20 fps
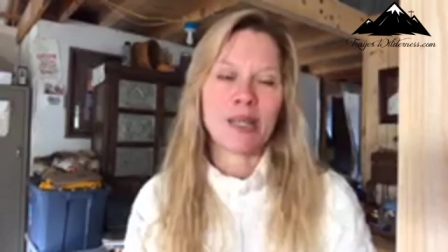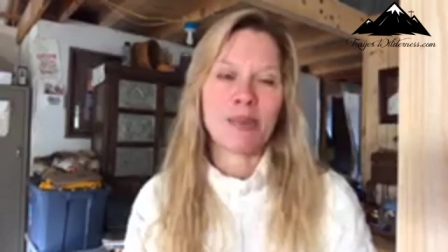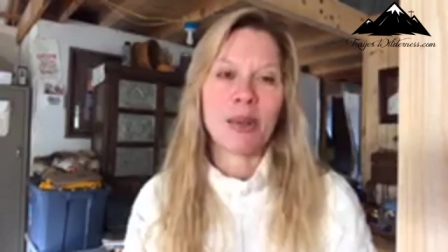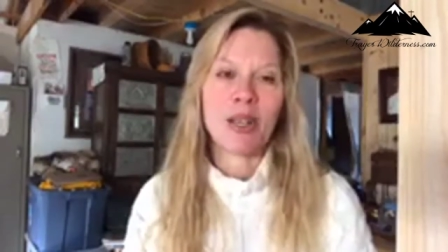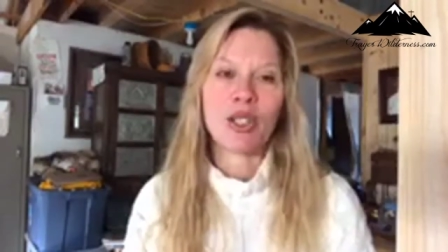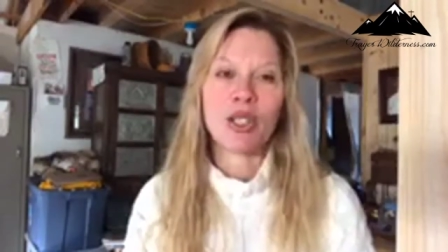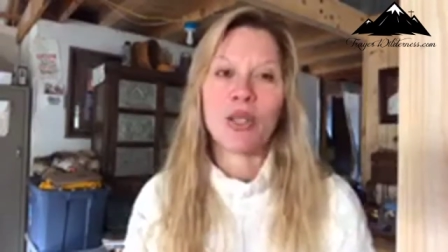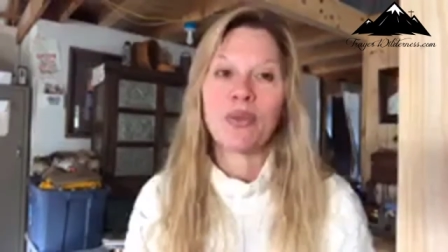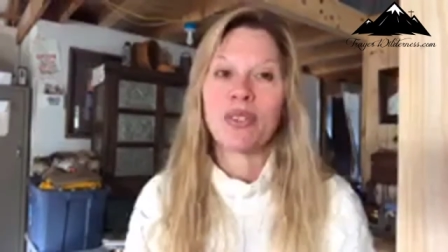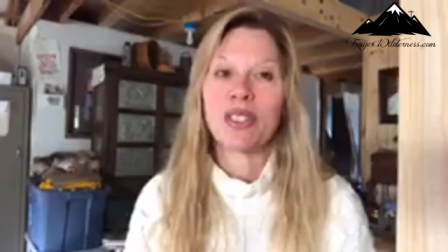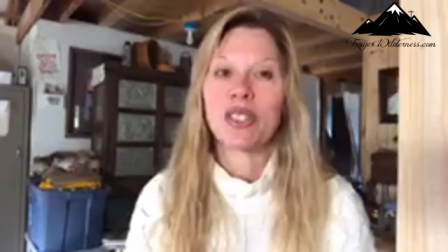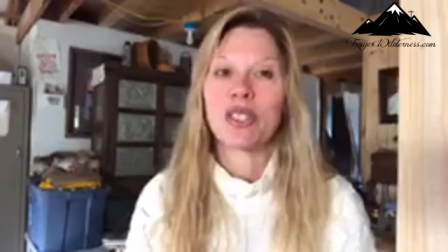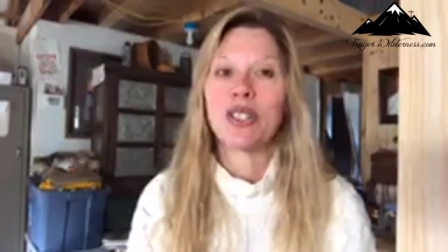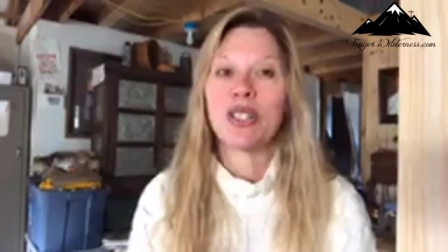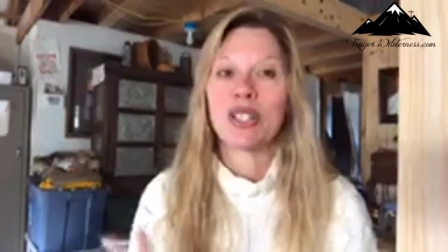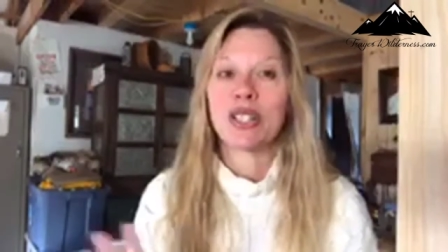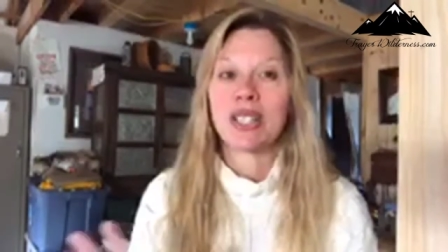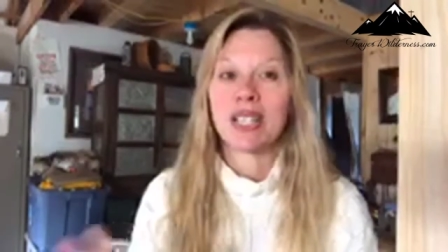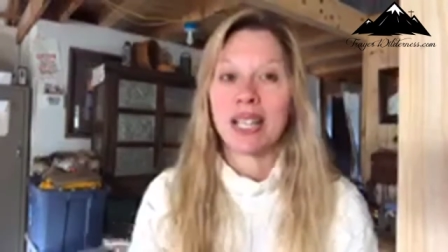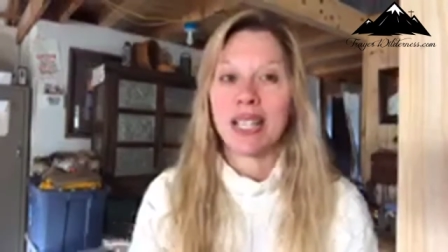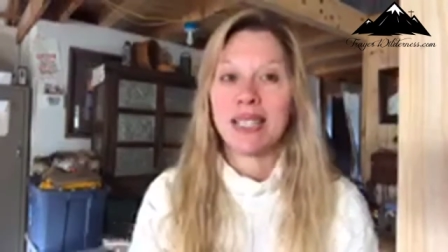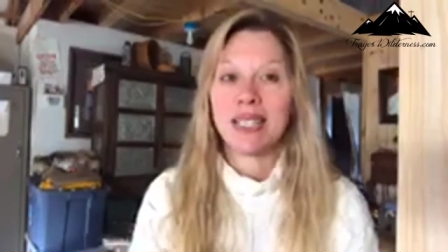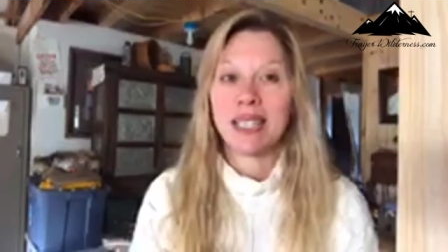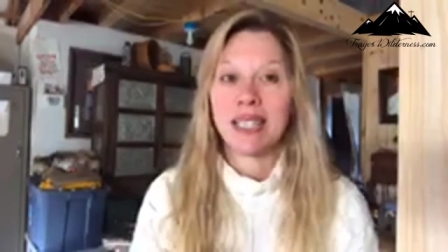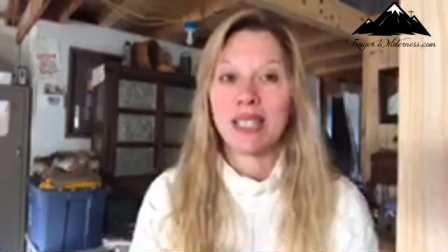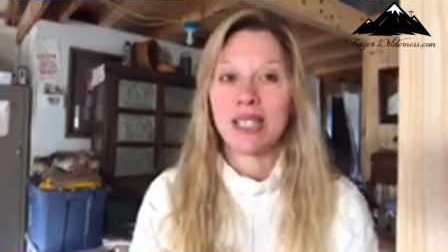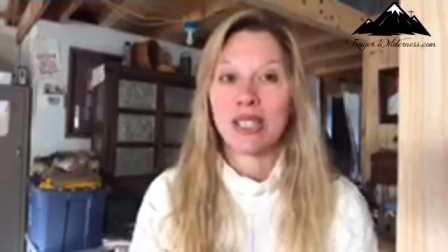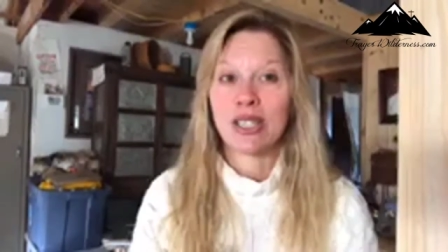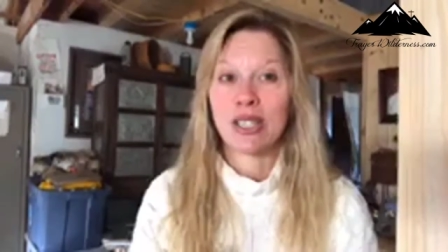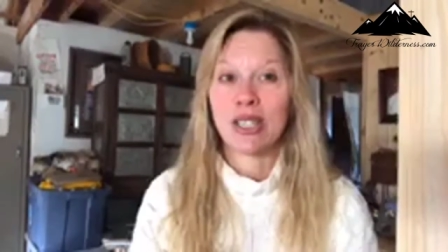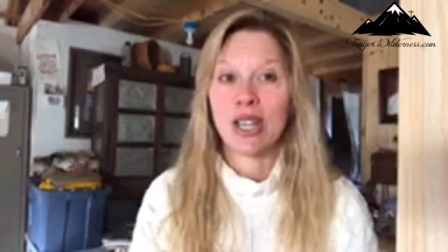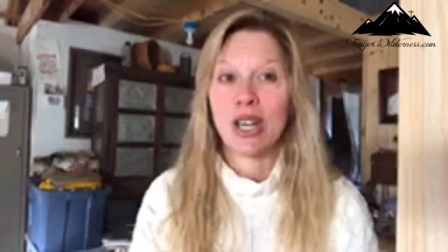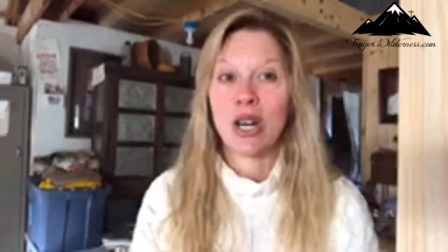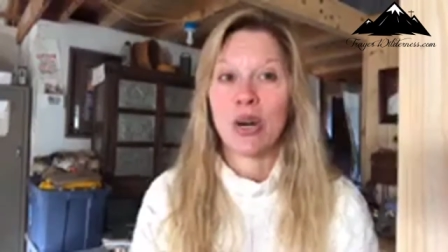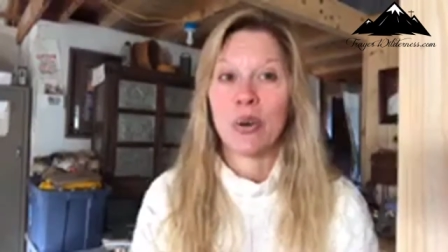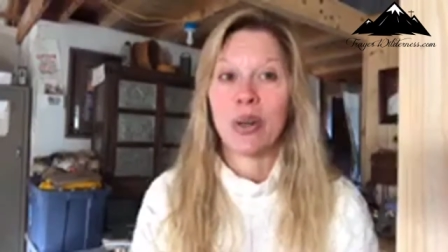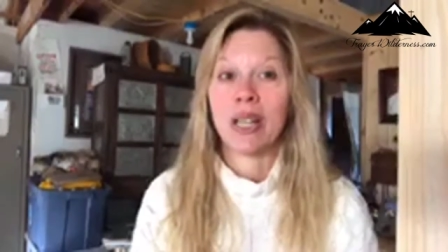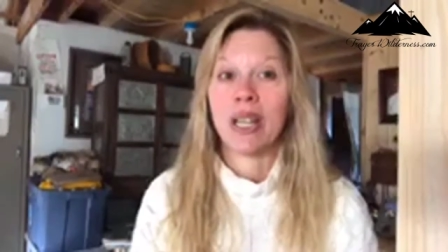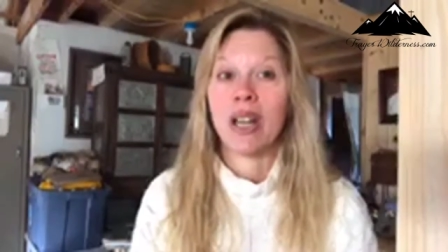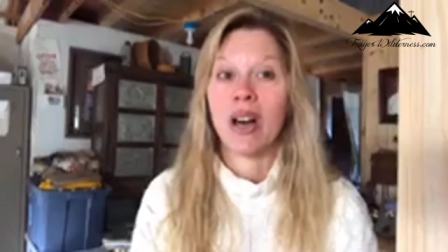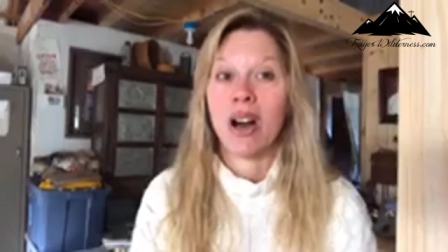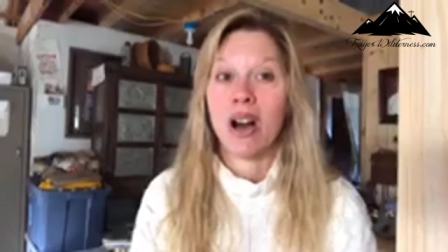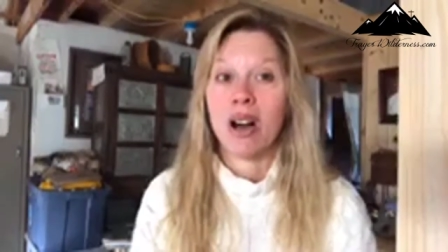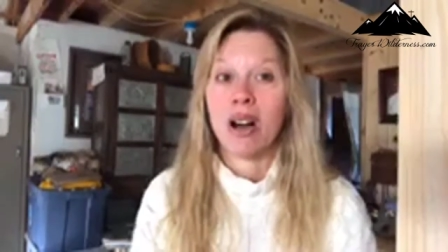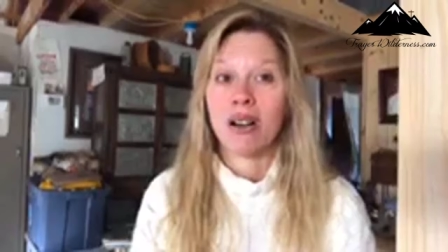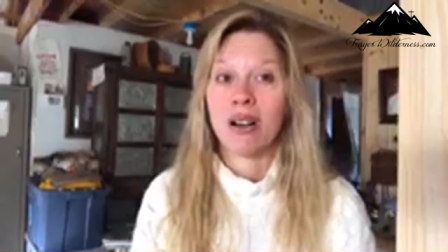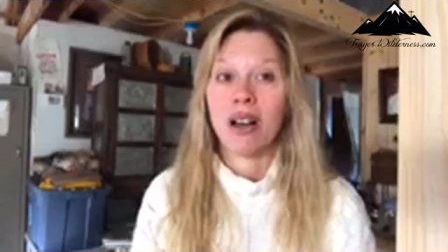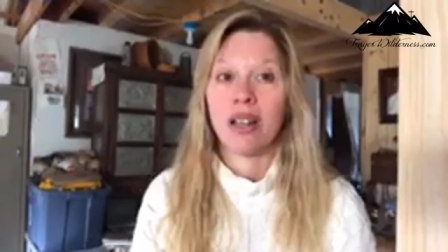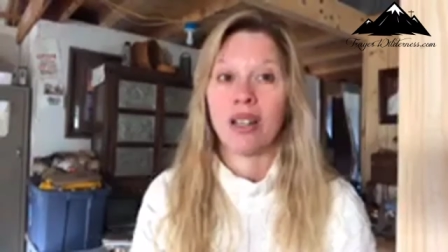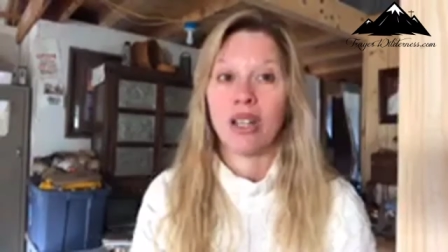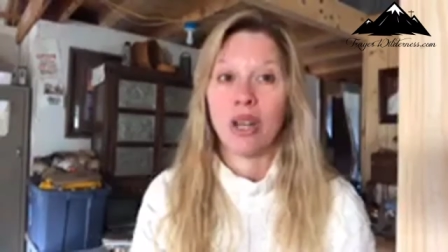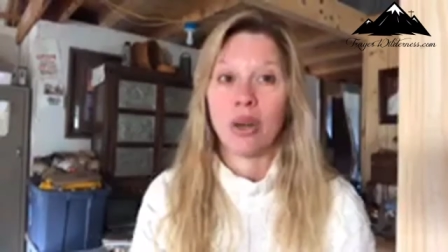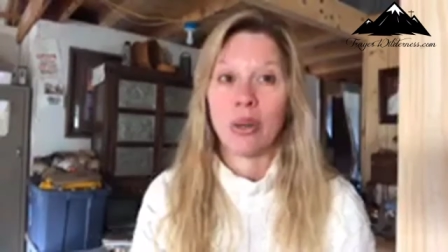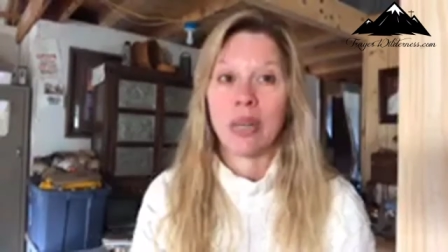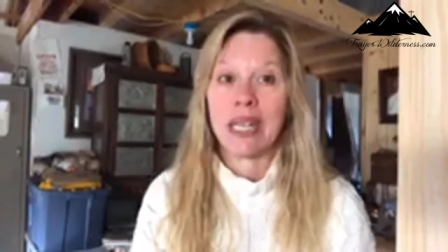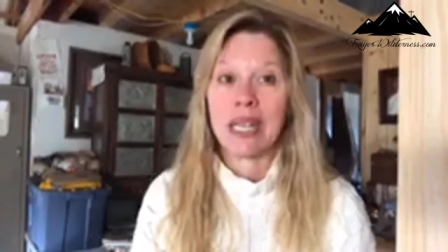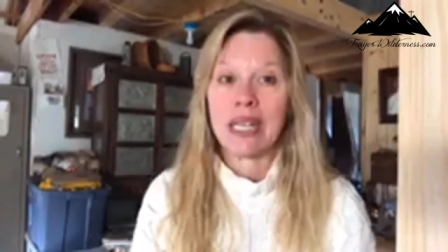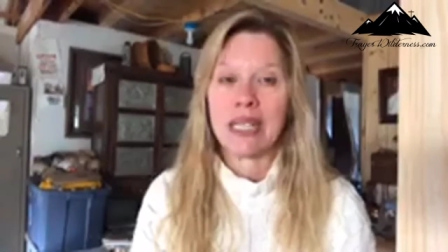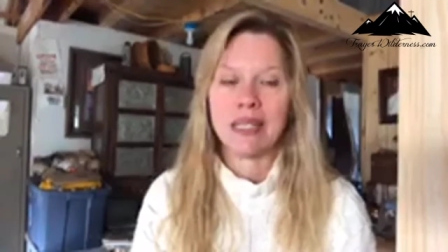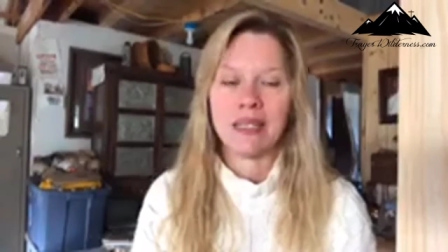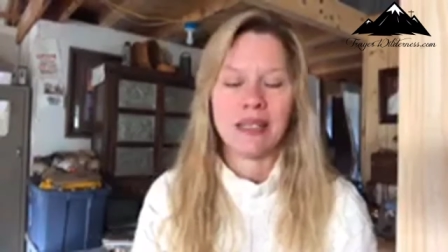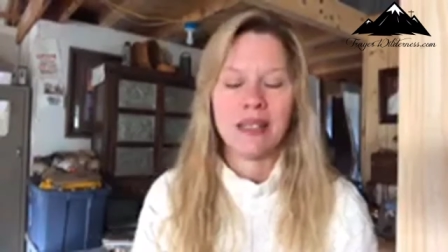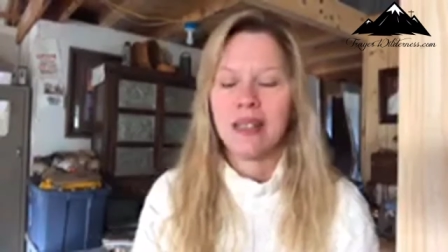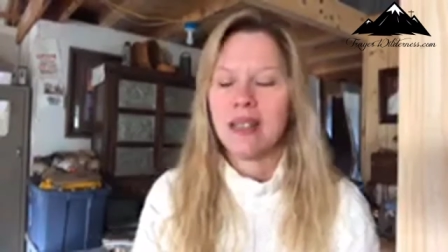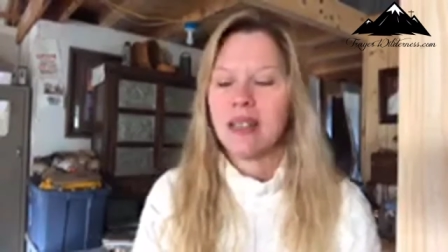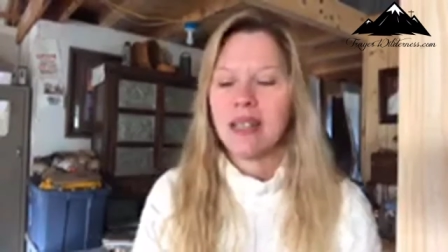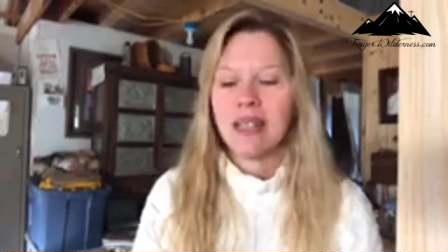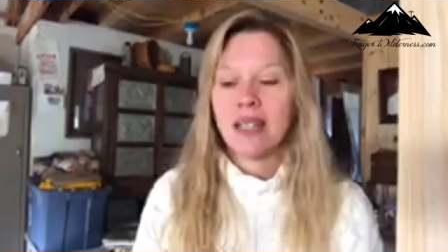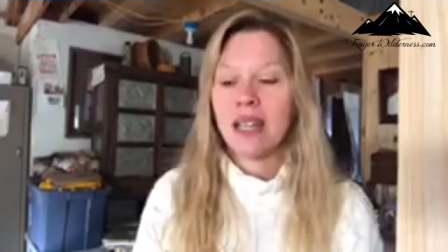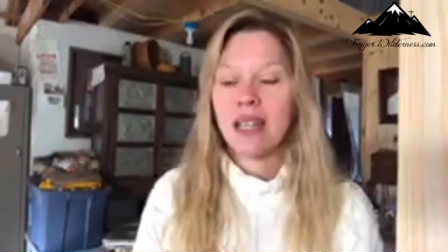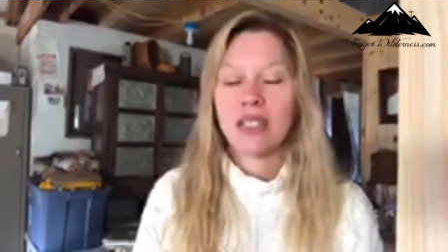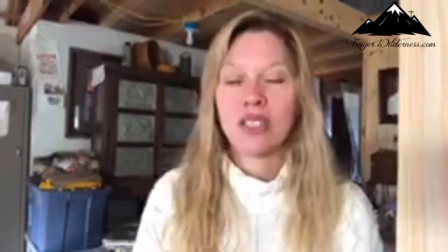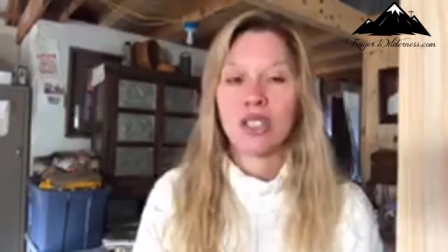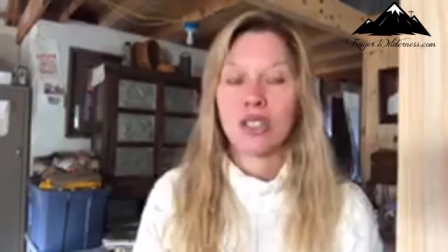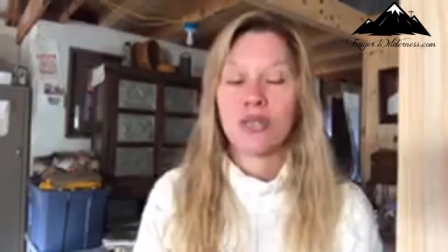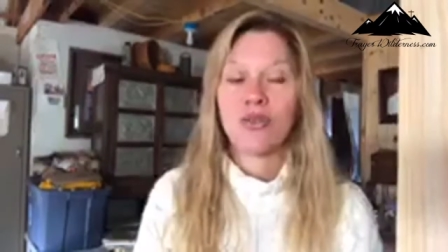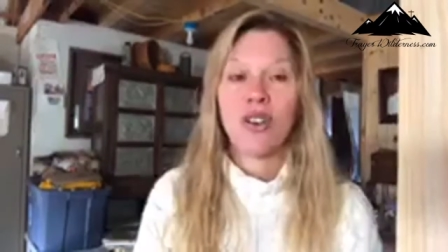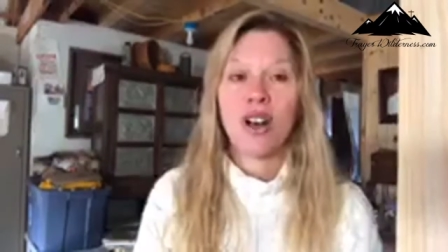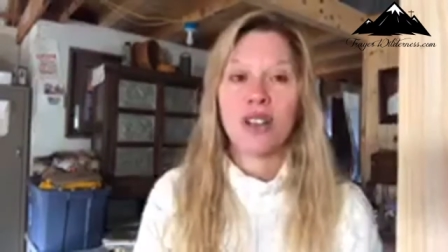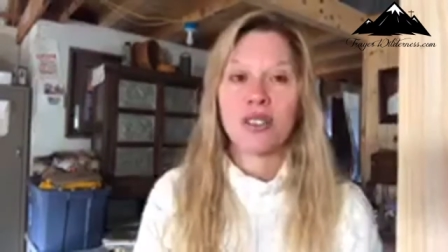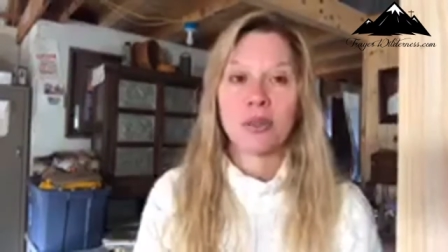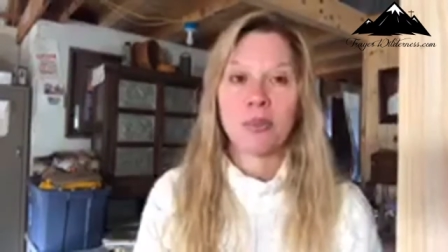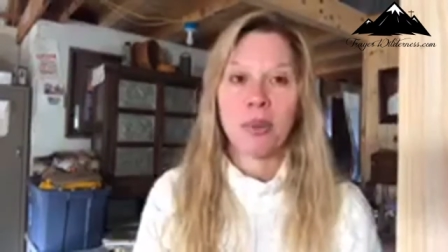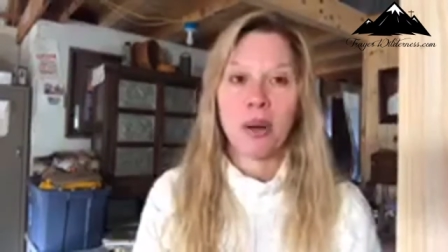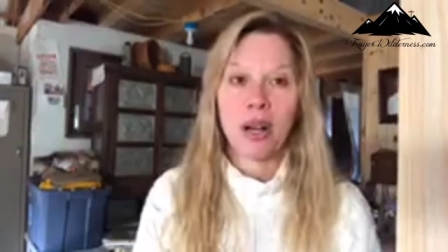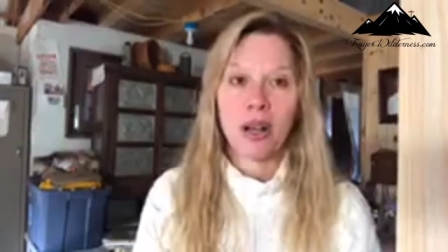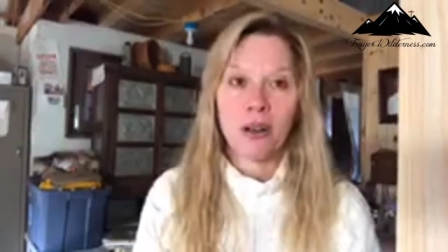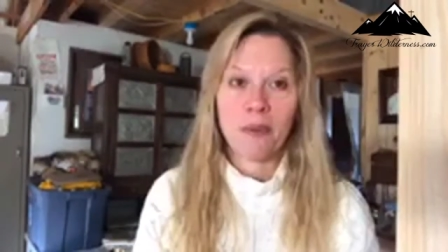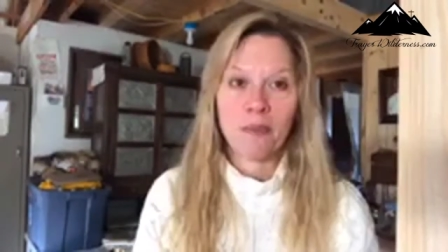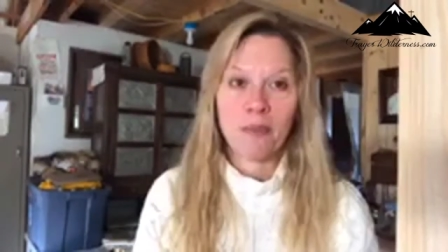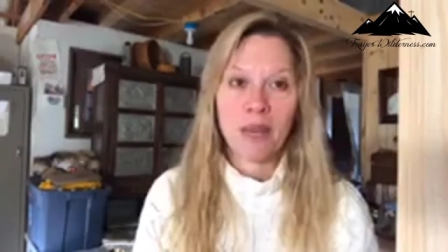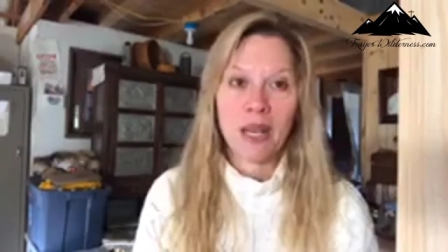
especially if it's cooked nice and slow and long on low heat it just falls apart.